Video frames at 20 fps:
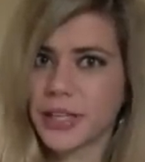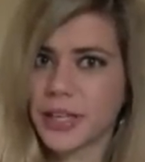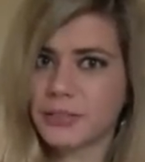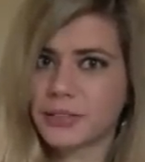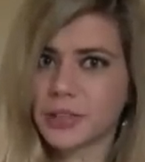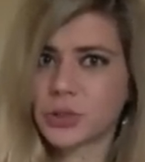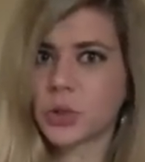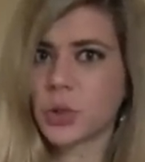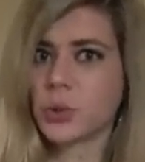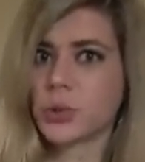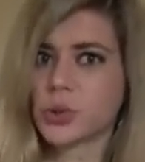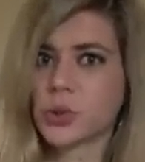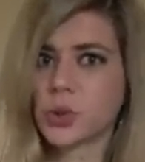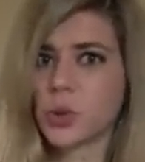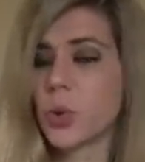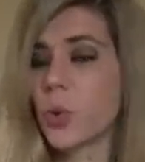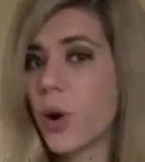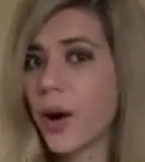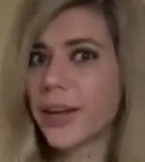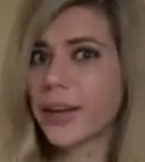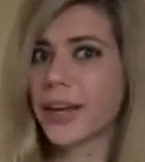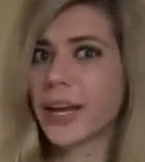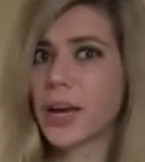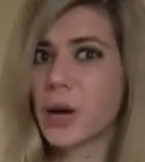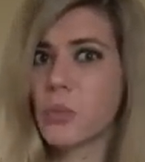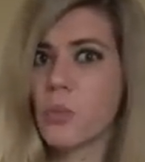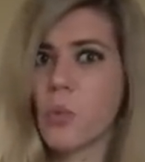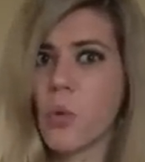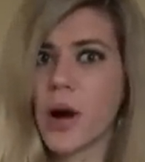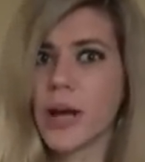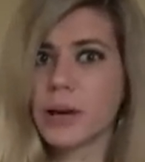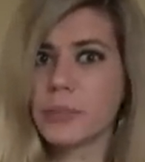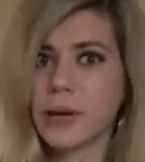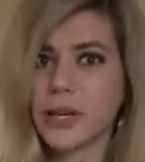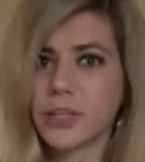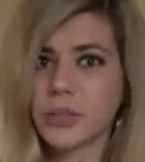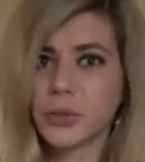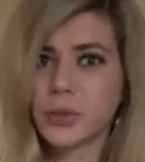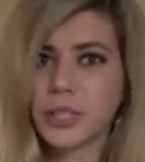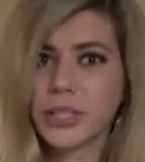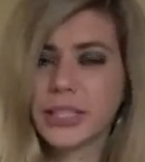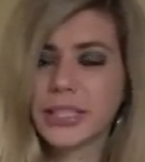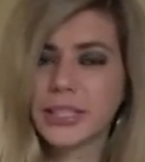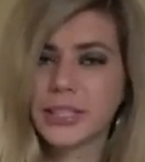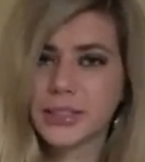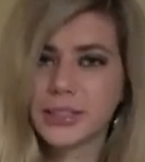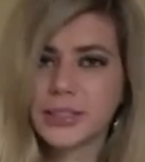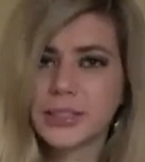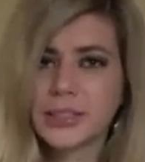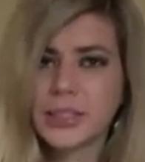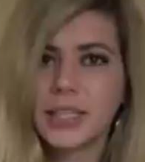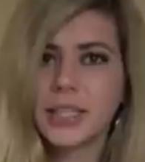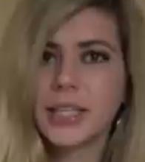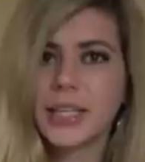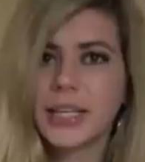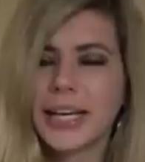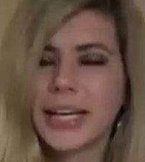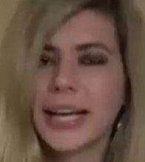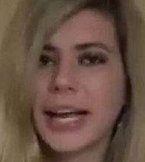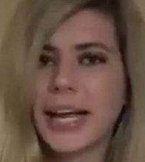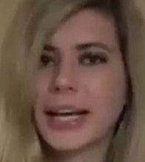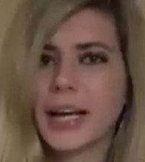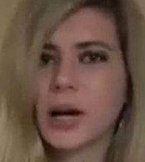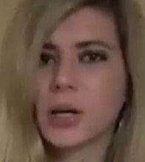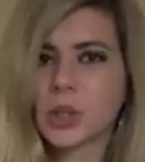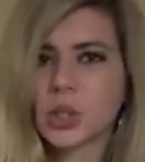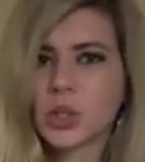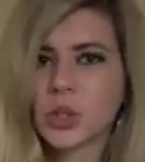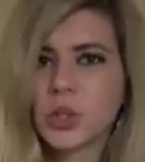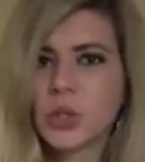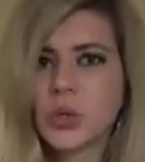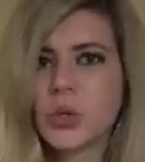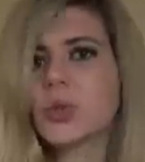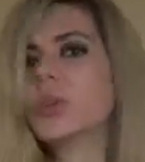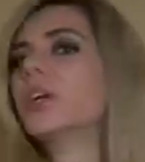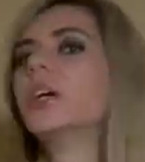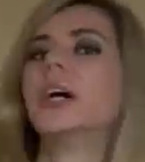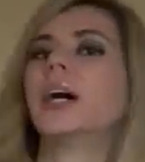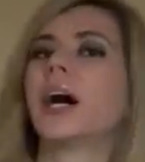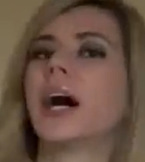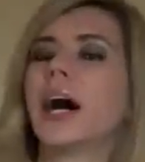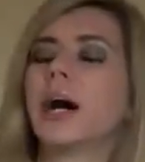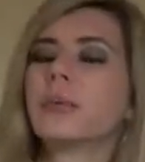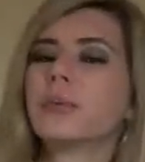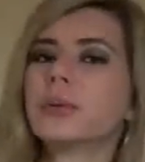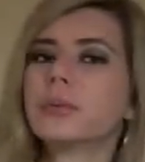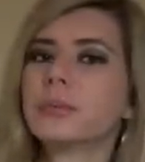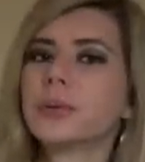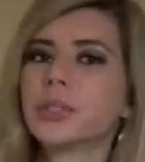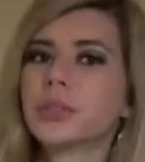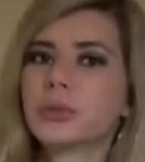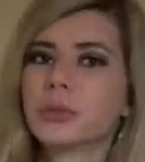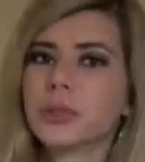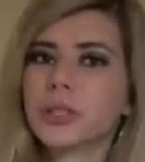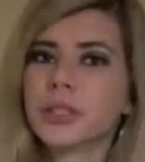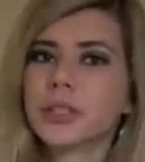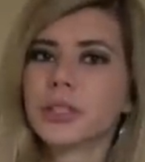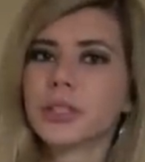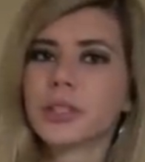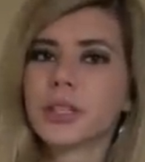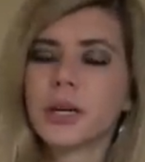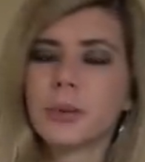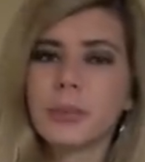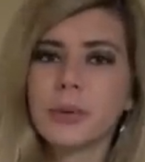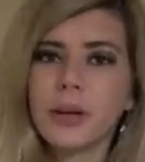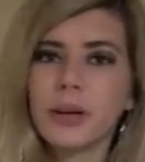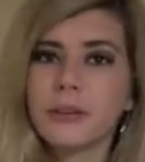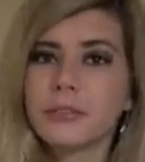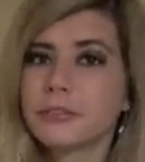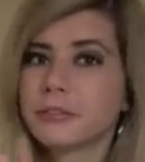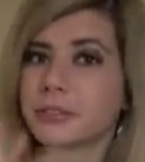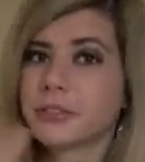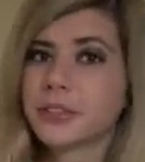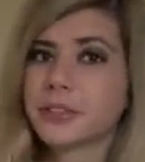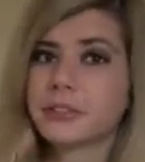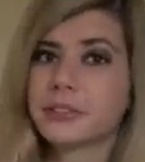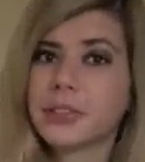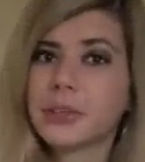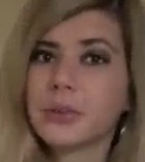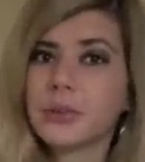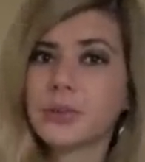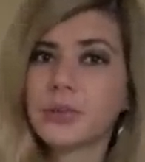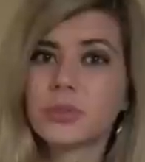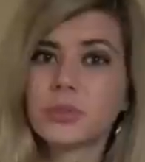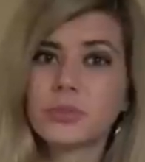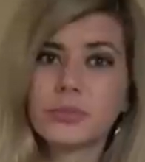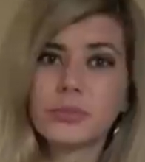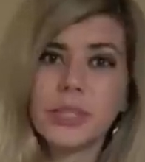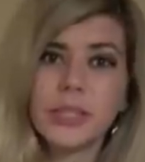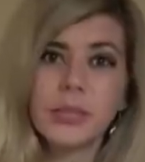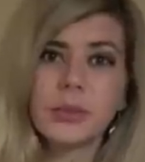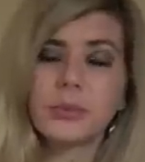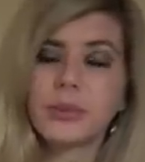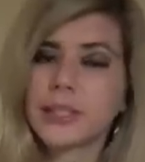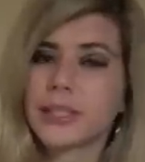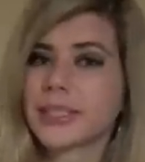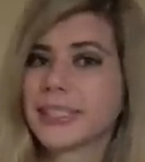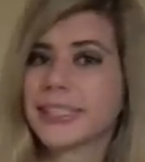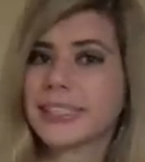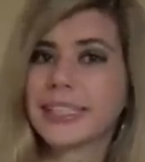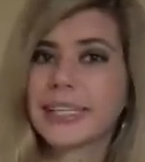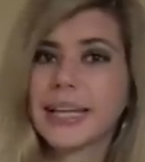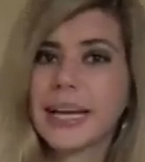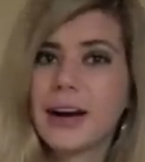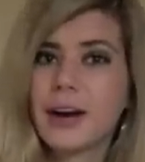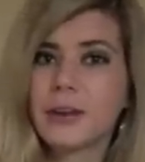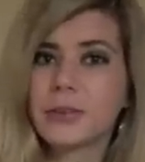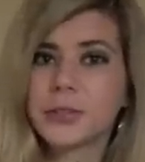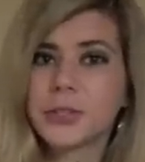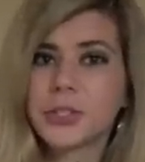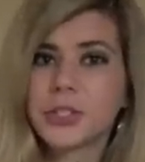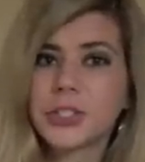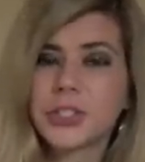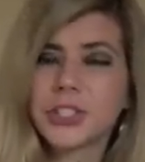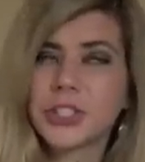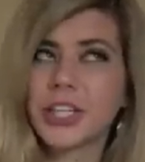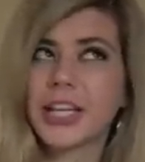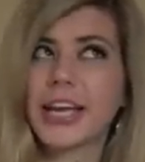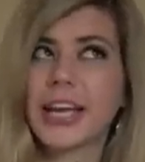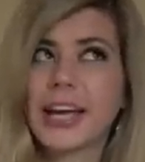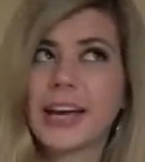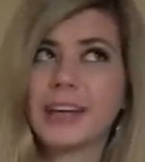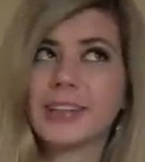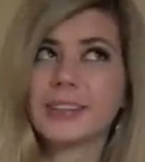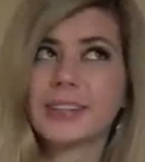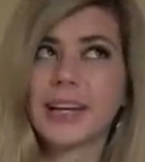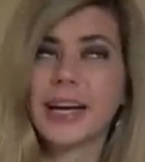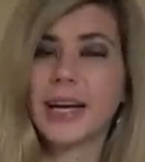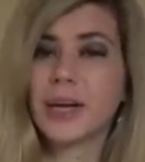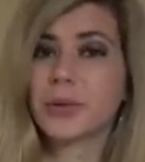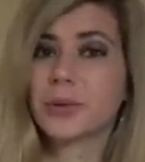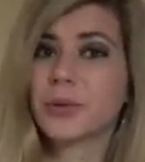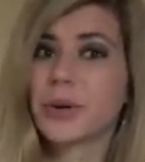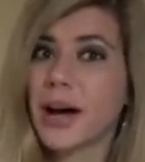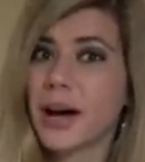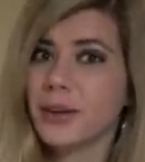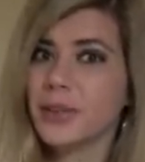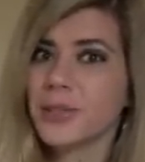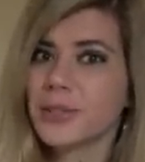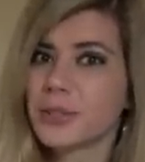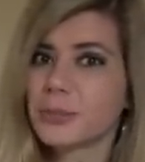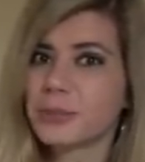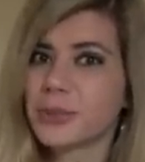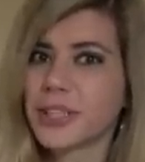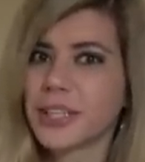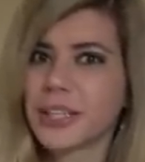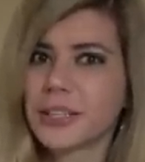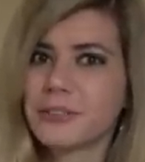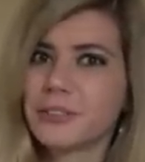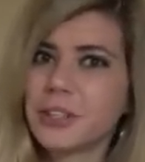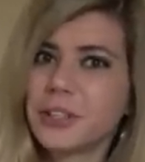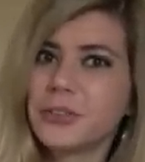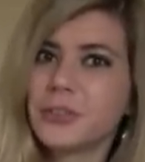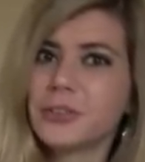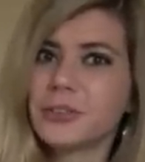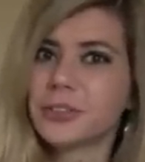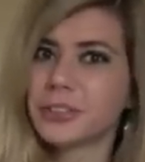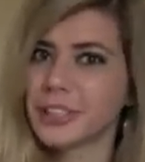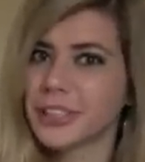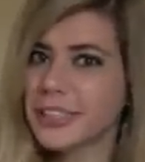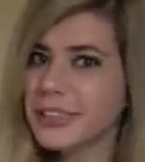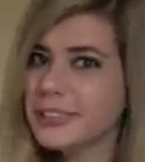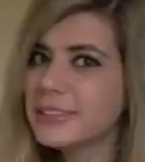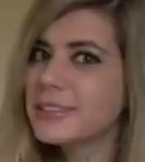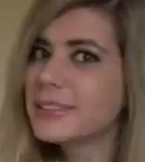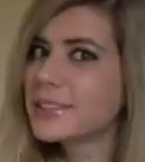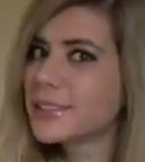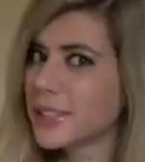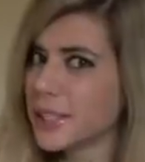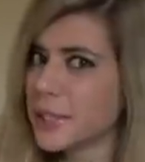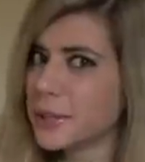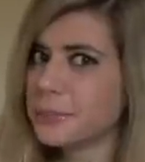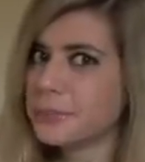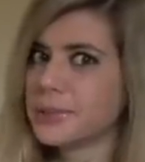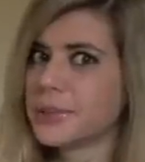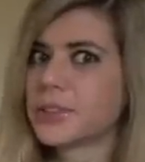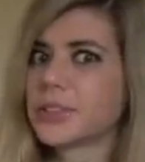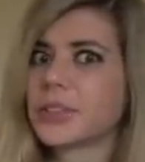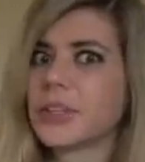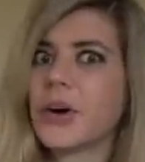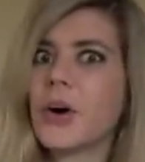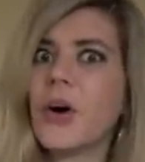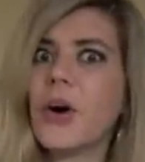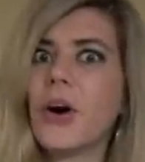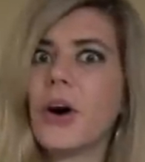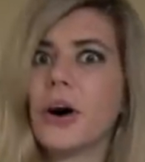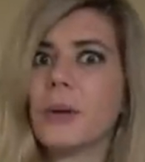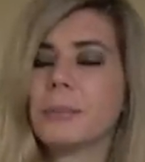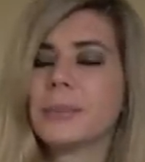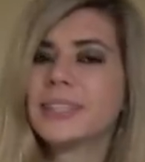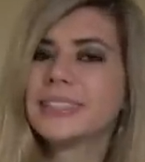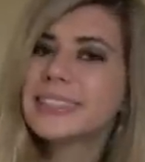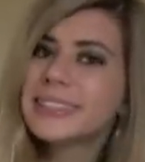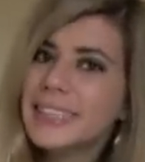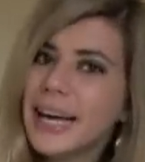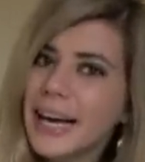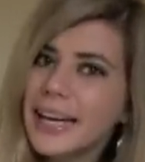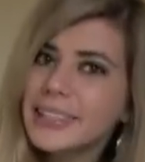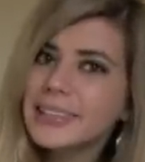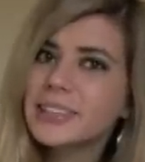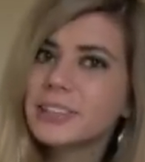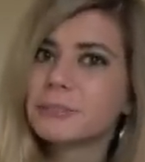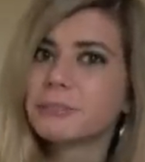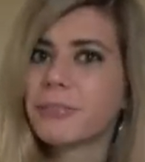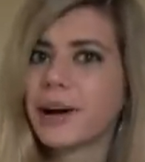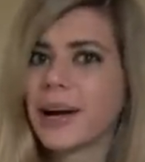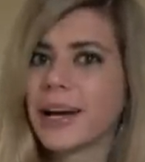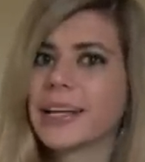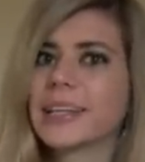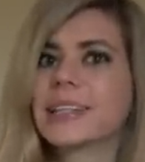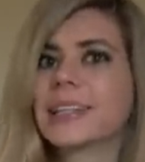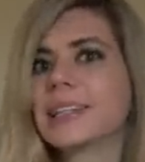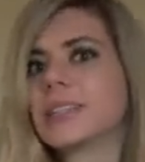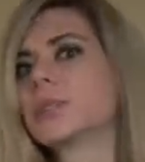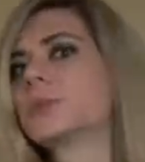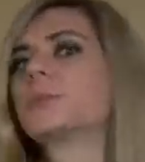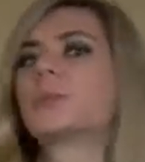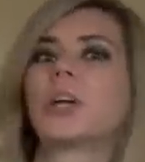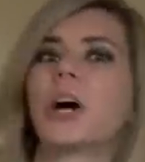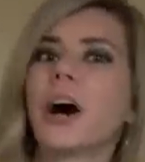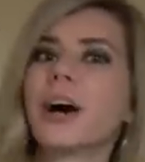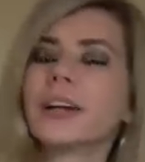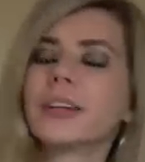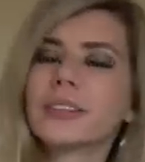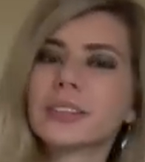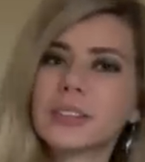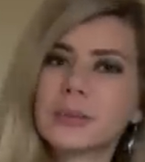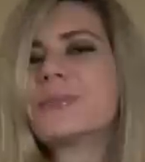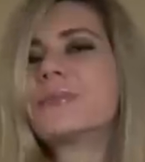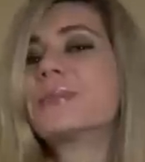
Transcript: I never told you who I am, why am I doing this, and also I will be doing a couple of reviews really quick in the couch, and I will also be giving you green tips on besides buying these products.